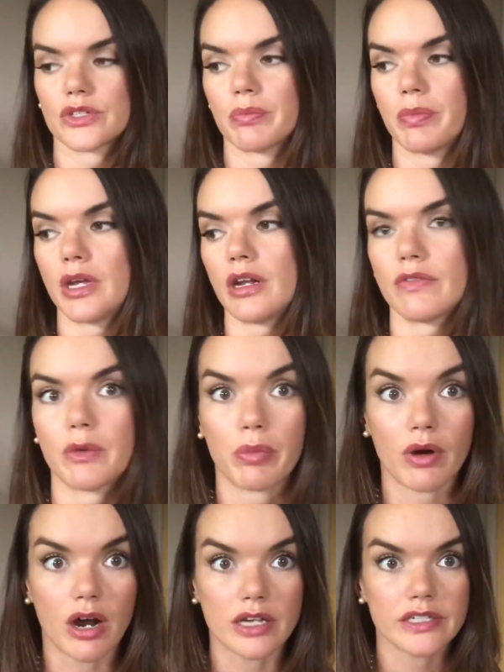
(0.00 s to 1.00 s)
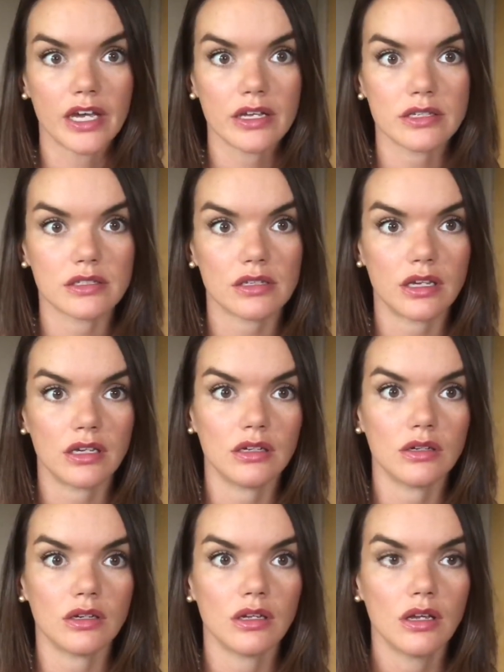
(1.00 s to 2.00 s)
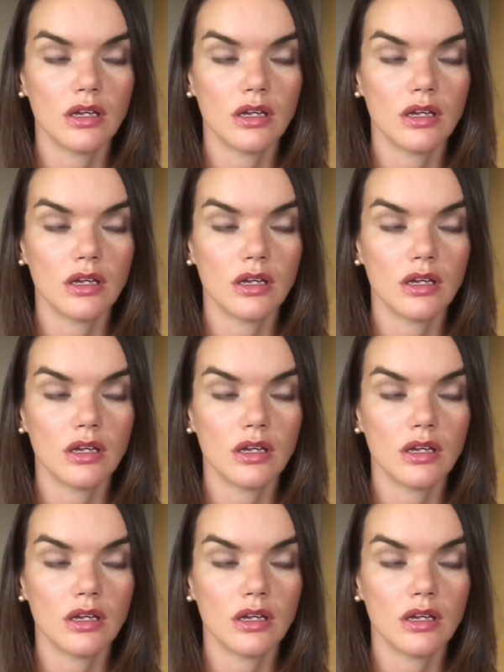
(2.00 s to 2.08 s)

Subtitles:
bit of a process in,